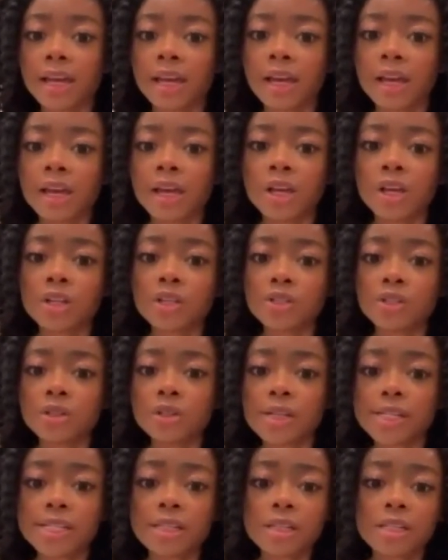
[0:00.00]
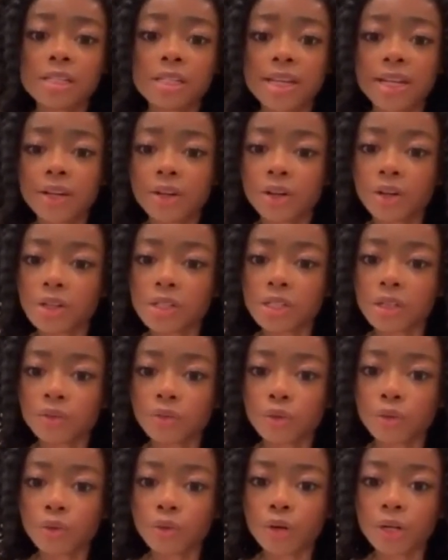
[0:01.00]
But I put only a little bit on,
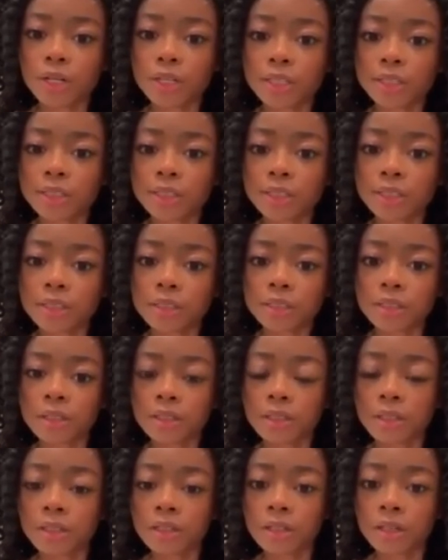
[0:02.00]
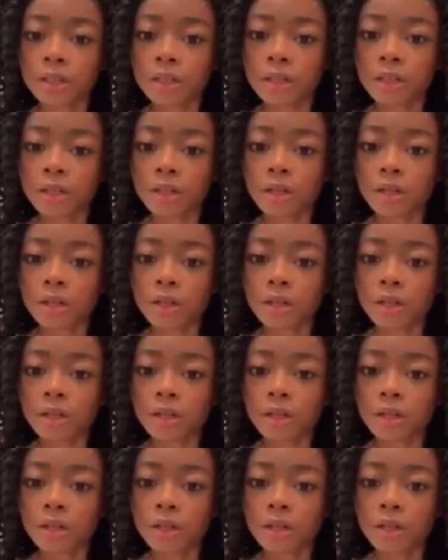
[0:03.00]
so it's not too red.